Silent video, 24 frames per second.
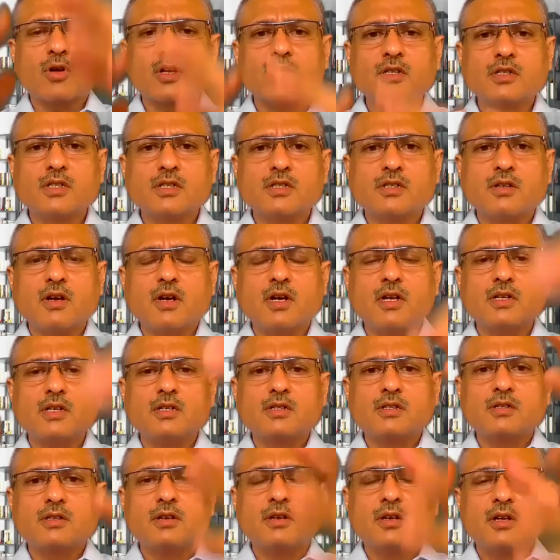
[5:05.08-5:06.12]
blockages
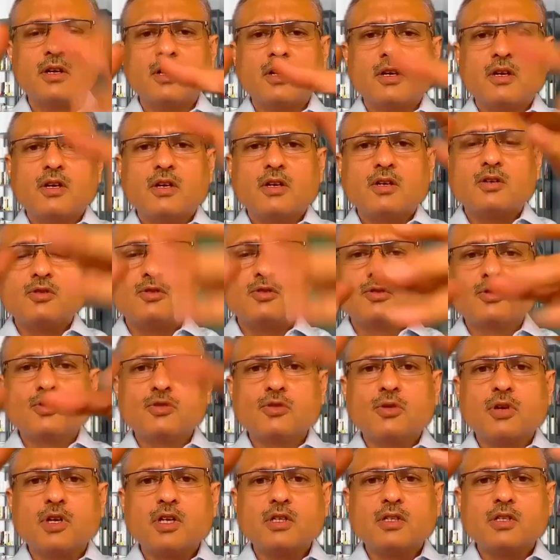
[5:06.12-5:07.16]
released.
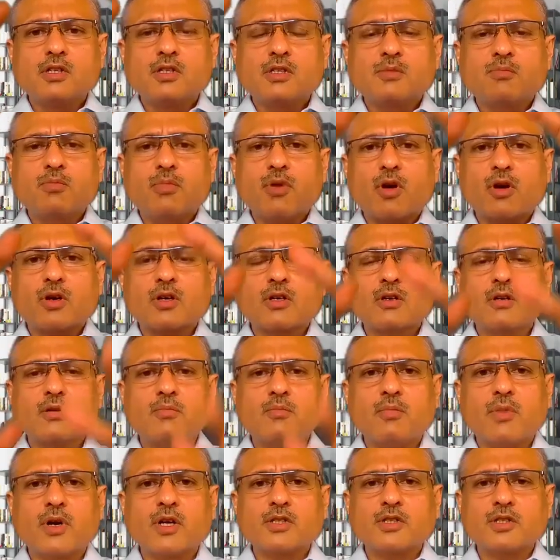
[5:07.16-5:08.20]
Usually this blocked
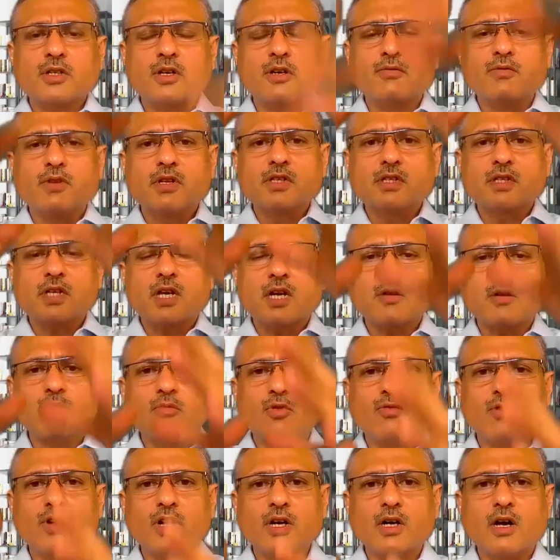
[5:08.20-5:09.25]
pressure will
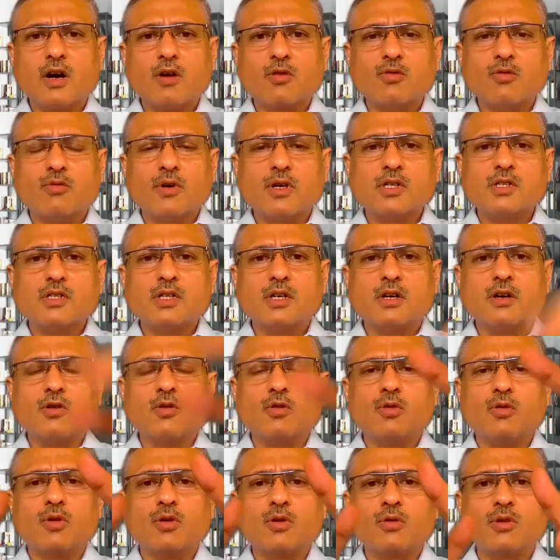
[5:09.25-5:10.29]
start moving downwards. It
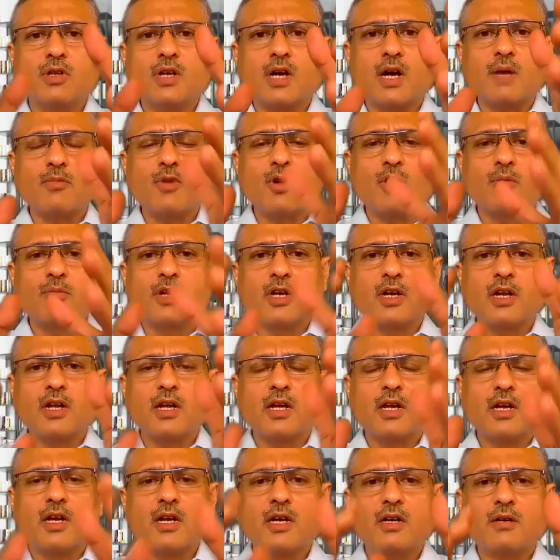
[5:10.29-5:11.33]
will go to the abdominal
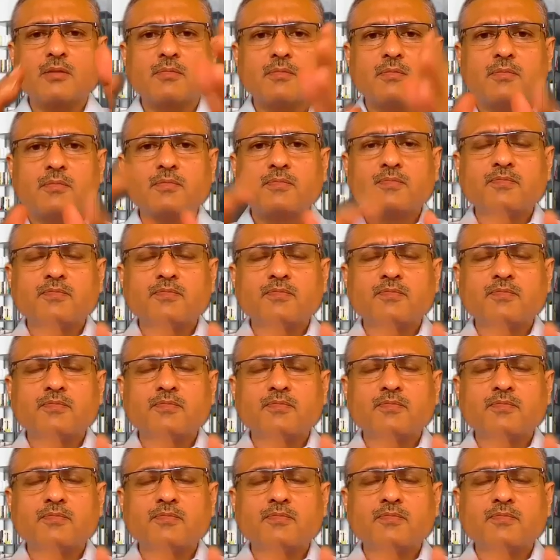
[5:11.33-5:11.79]
area.